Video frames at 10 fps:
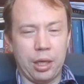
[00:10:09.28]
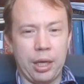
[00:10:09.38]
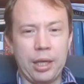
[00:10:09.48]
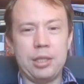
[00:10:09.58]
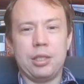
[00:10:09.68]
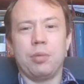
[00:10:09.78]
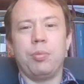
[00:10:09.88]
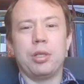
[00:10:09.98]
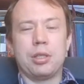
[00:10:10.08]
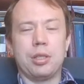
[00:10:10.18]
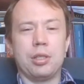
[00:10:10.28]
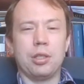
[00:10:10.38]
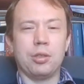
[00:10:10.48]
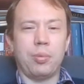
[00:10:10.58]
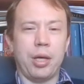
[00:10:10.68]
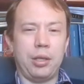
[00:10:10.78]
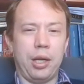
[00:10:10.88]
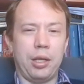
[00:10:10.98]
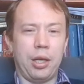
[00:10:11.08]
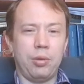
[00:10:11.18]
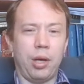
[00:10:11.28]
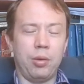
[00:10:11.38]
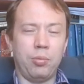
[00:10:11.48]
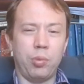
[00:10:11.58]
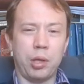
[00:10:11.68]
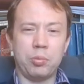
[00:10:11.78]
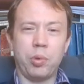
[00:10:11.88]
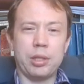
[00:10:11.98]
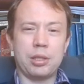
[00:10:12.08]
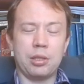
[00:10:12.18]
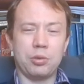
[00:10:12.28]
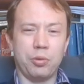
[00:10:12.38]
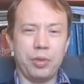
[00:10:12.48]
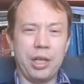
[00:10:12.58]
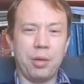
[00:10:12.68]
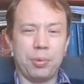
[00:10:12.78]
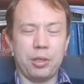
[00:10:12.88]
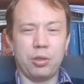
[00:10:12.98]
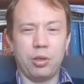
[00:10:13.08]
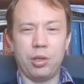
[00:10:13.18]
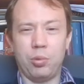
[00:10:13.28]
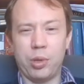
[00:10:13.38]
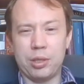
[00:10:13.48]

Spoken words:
Eastern mysticism and Western sort of Neoplatonic